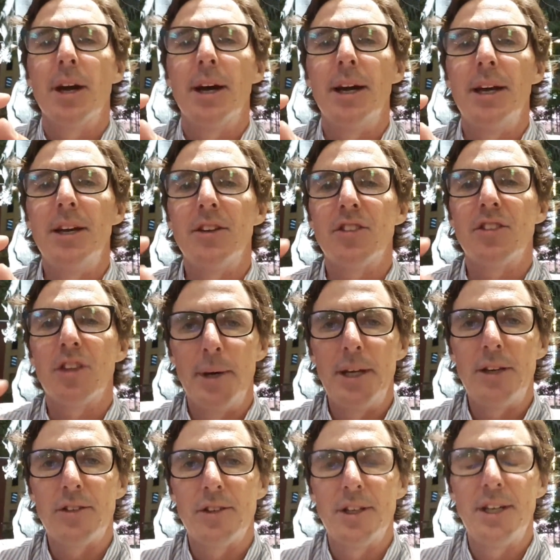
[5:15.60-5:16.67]
he's the
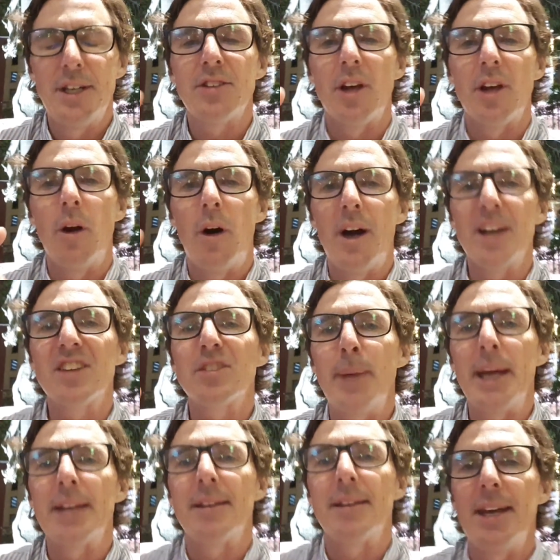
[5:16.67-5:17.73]
bee's knees, and I
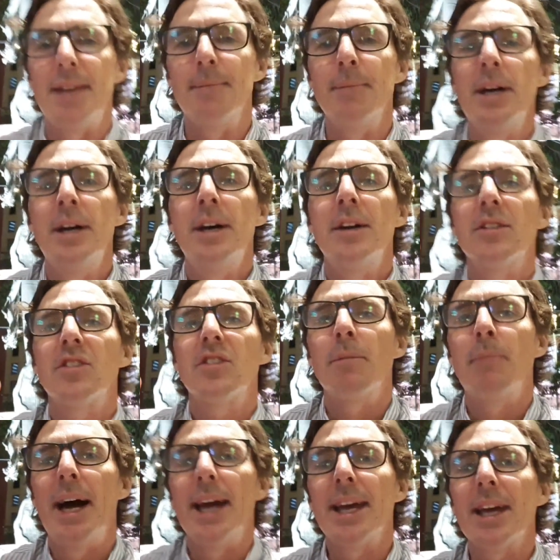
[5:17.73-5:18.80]
expect him to
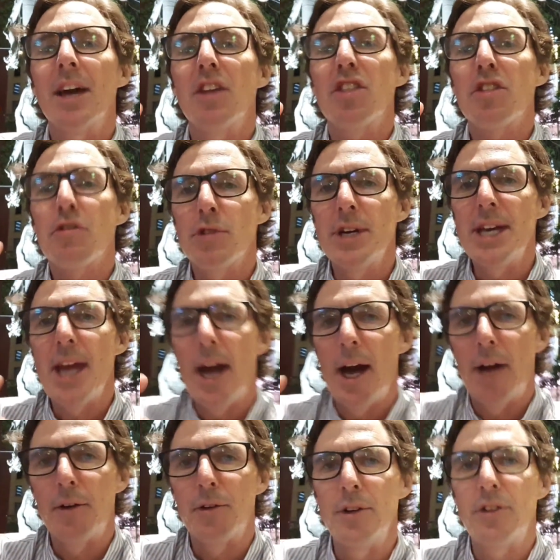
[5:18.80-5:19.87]
make
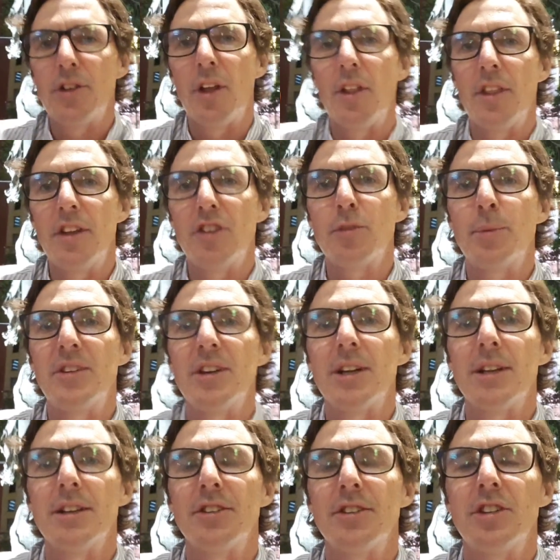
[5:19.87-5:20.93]
300s this
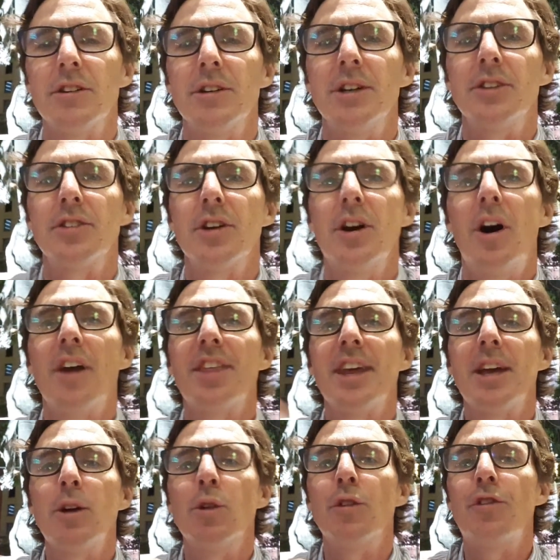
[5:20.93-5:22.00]
particular series. I
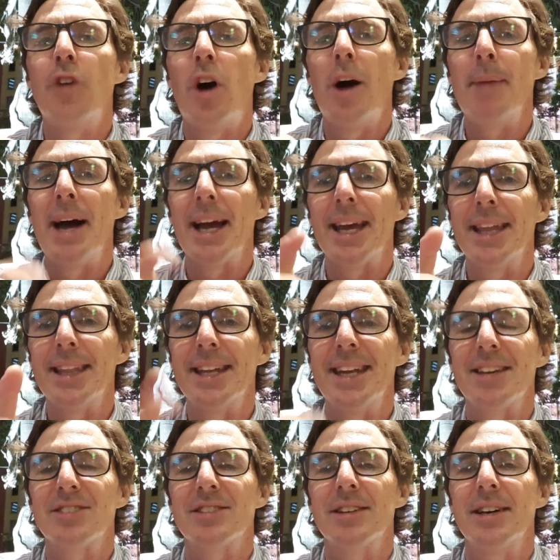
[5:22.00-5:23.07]
think he will fight back in the
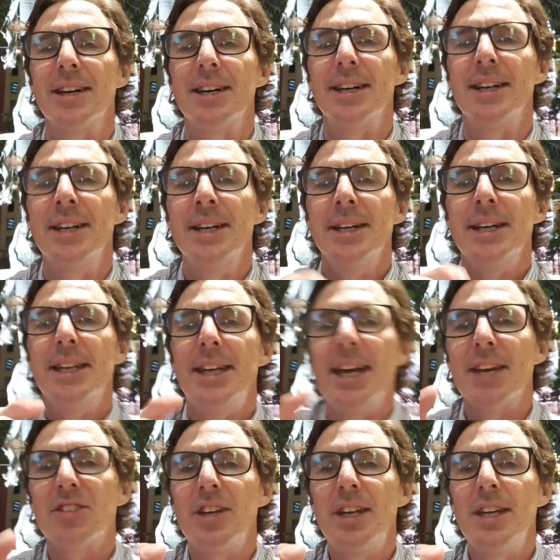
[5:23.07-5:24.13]
next
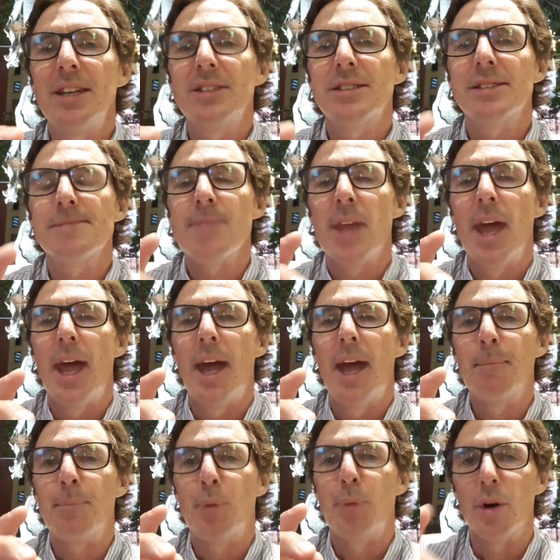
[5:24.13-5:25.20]
innings
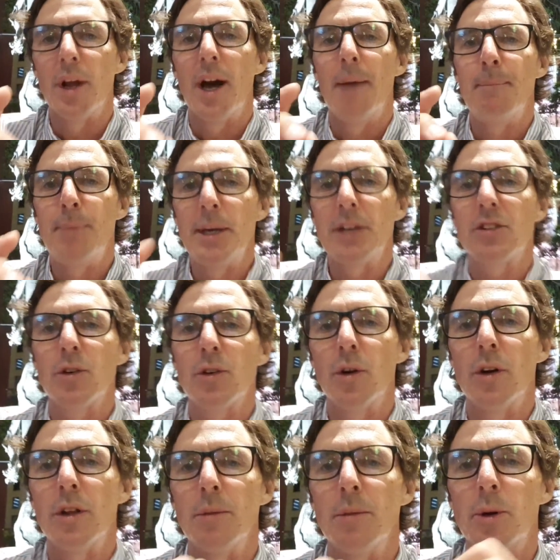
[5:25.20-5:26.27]
and put a big score
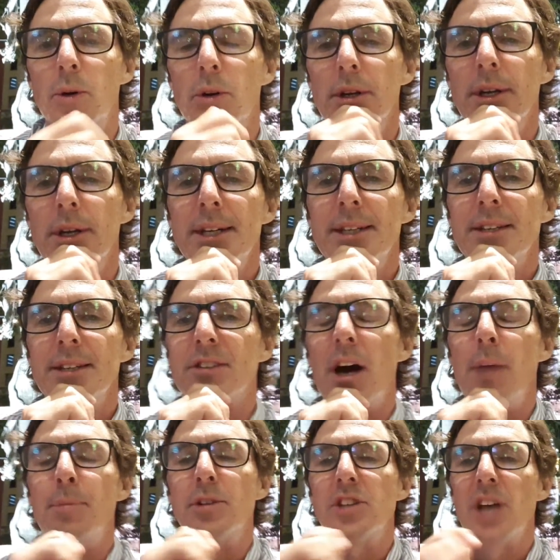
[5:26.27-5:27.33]
on the board. So
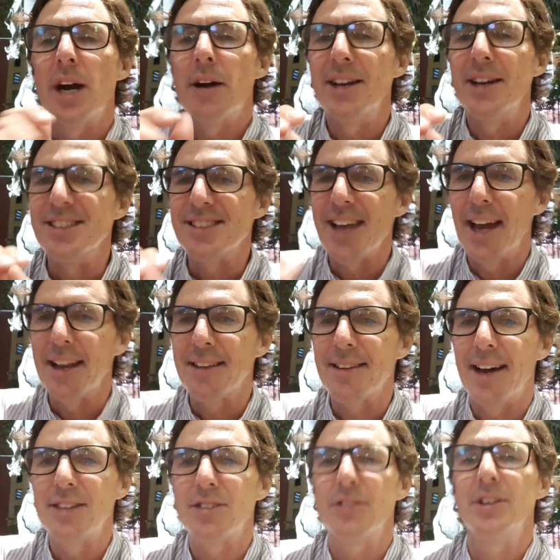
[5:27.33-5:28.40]
Pujara, he's had a
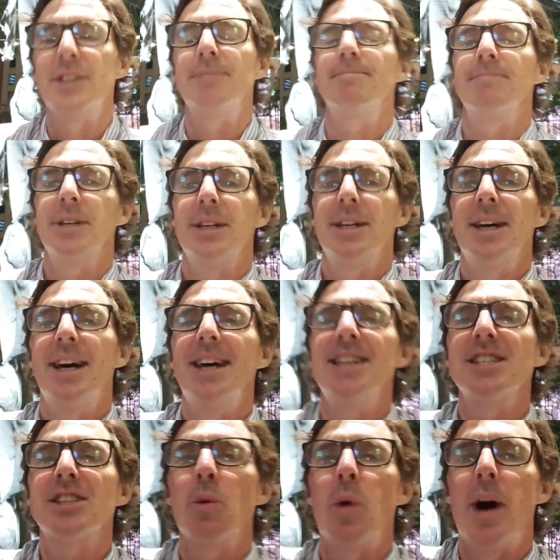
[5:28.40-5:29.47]
taste of it.
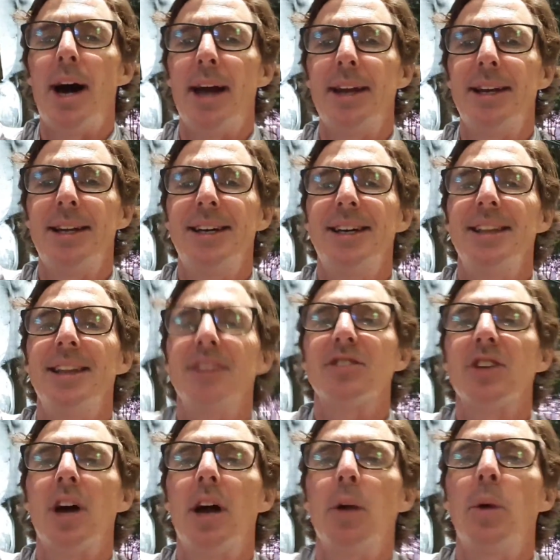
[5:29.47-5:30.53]
He's the one that's
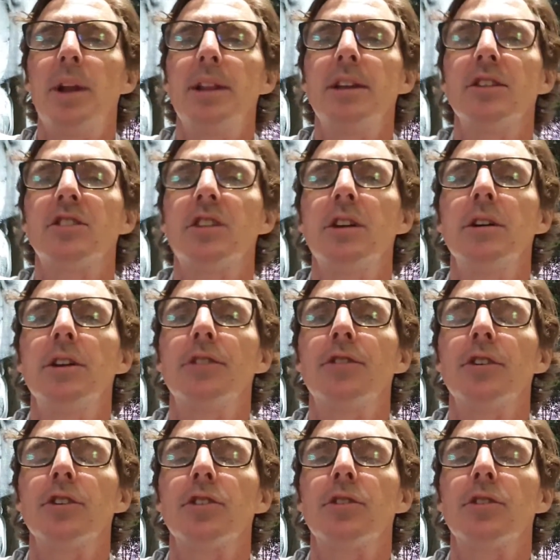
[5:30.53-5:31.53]
going to win this series for